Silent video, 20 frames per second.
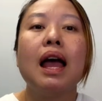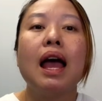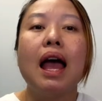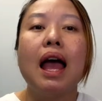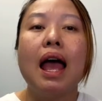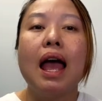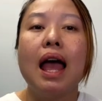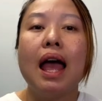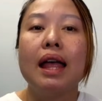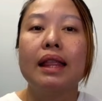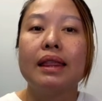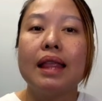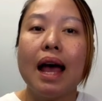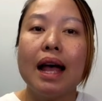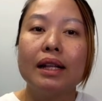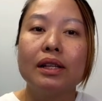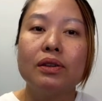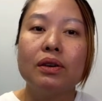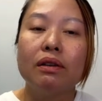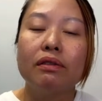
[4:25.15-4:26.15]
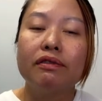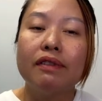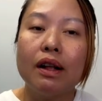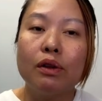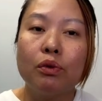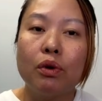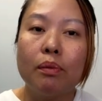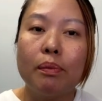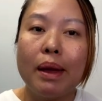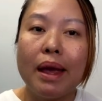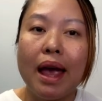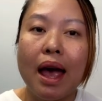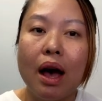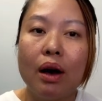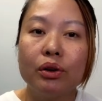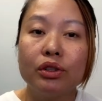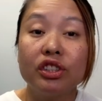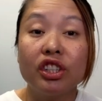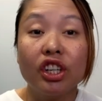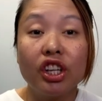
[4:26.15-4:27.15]
and that your fund will be
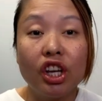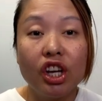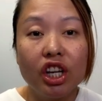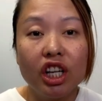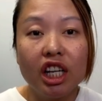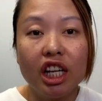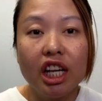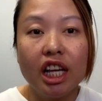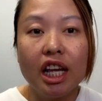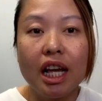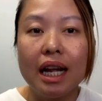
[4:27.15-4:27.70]
held securely